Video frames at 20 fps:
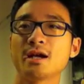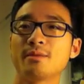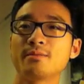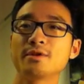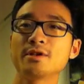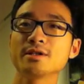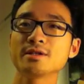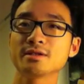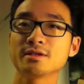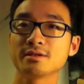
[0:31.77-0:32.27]

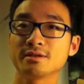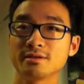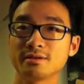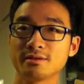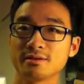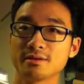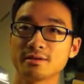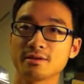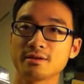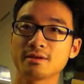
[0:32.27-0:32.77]
cameras,
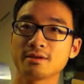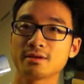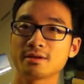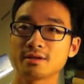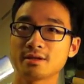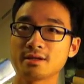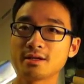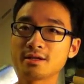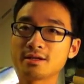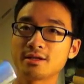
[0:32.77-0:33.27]

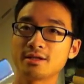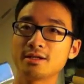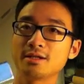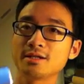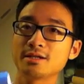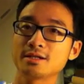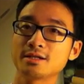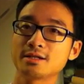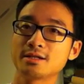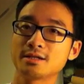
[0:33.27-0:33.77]

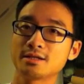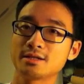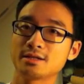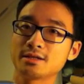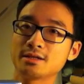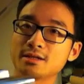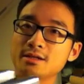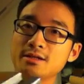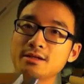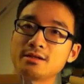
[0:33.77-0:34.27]
this
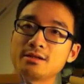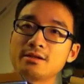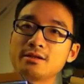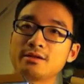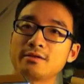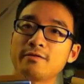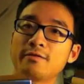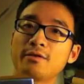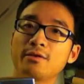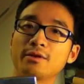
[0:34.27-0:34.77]

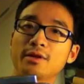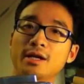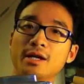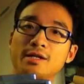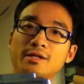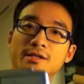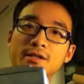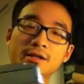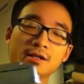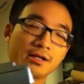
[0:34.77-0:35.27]
folding
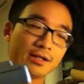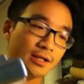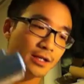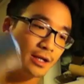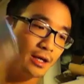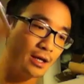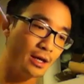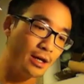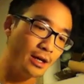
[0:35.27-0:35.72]
SLRs,